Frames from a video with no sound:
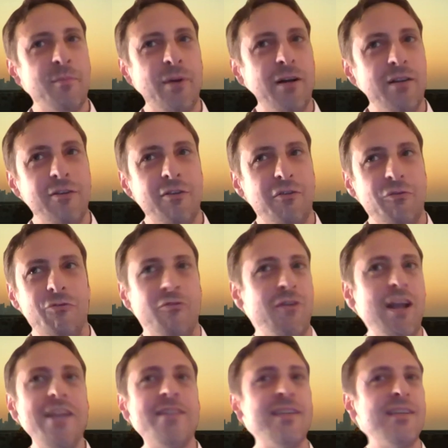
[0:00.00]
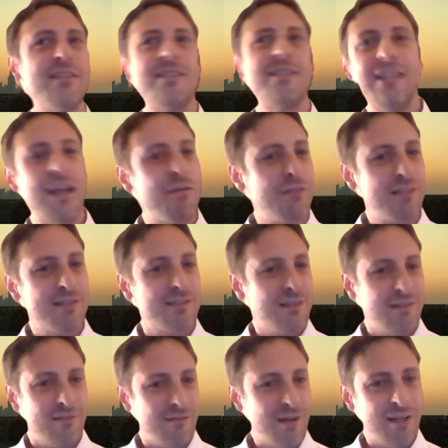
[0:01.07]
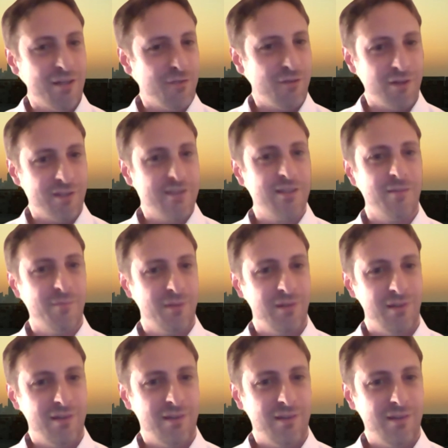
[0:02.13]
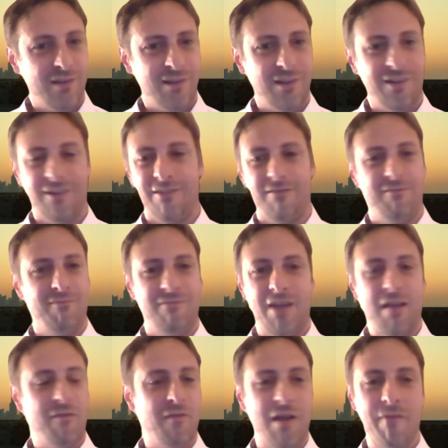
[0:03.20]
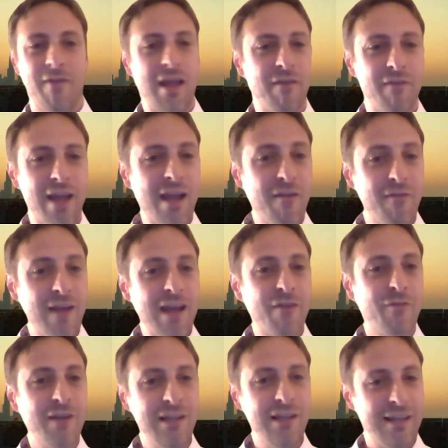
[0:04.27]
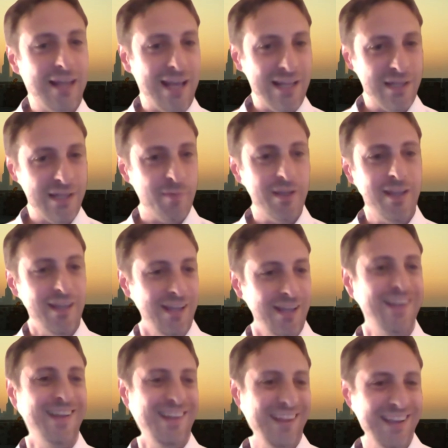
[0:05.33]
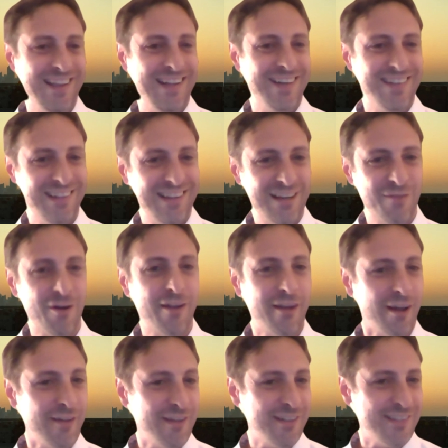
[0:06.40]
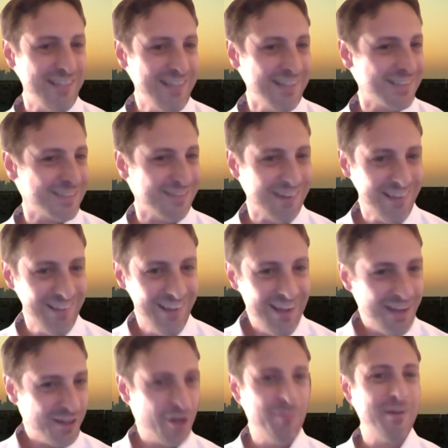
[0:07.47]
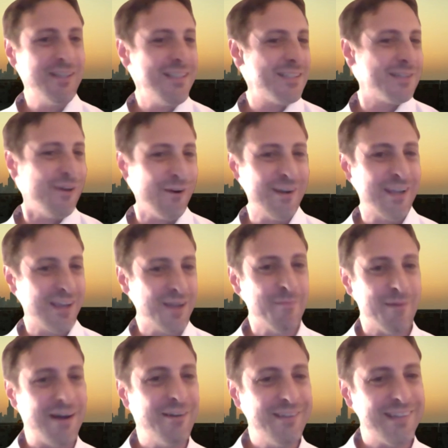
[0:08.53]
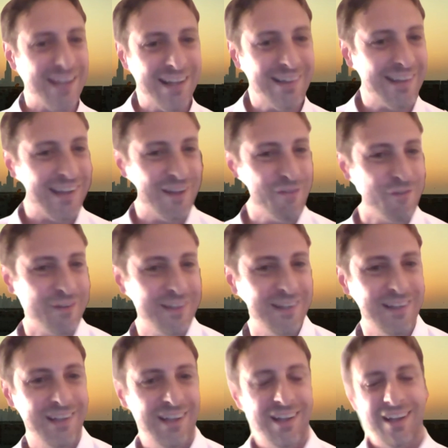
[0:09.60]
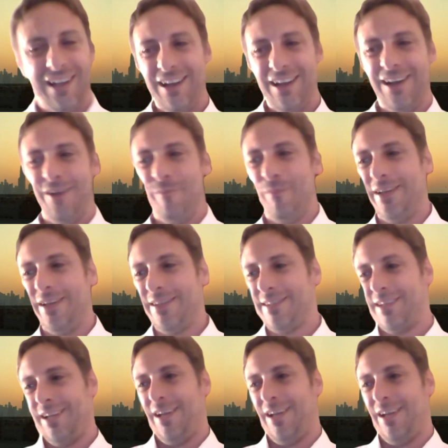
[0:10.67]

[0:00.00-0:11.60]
about raising sea levels, right? For example, where will the land be in 100 years, right? Nobody's talking about that, I feel. But